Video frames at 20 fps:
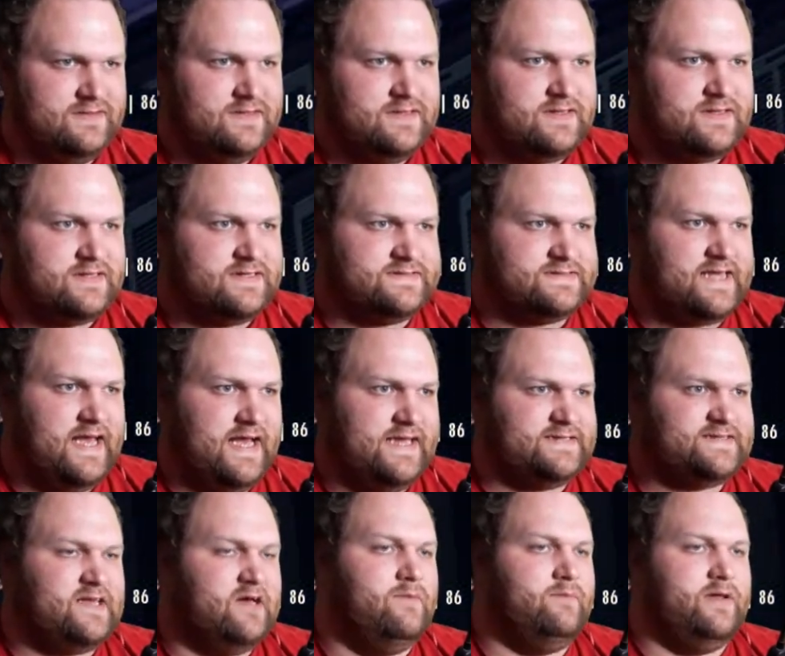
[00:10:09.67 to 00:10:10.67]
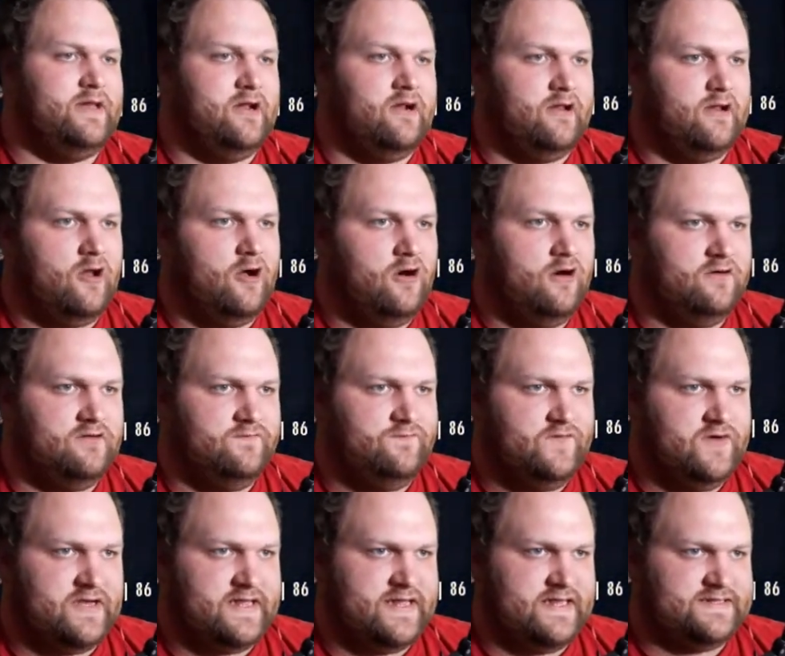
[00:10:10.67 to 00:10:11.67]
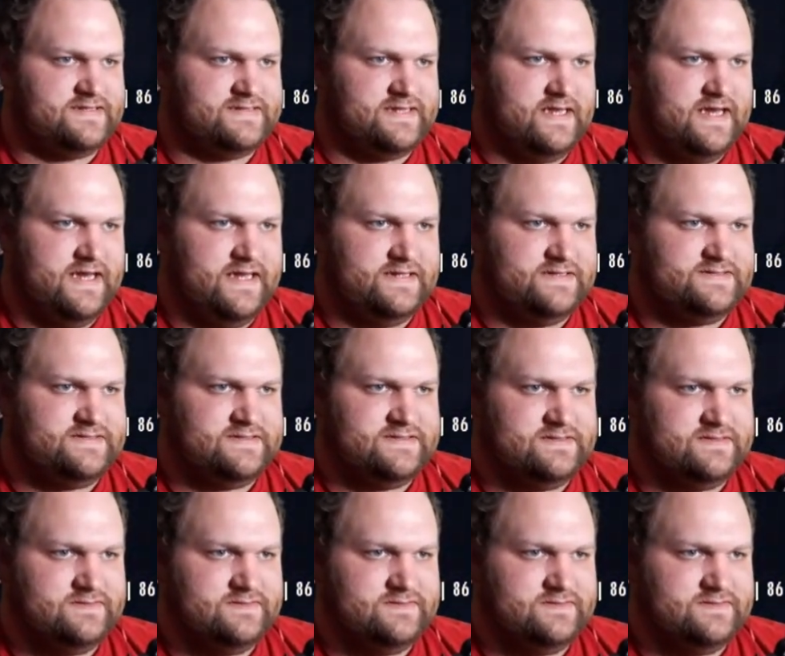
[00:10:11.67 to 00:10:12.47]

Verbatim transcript: Because guys come in on all fucking sides.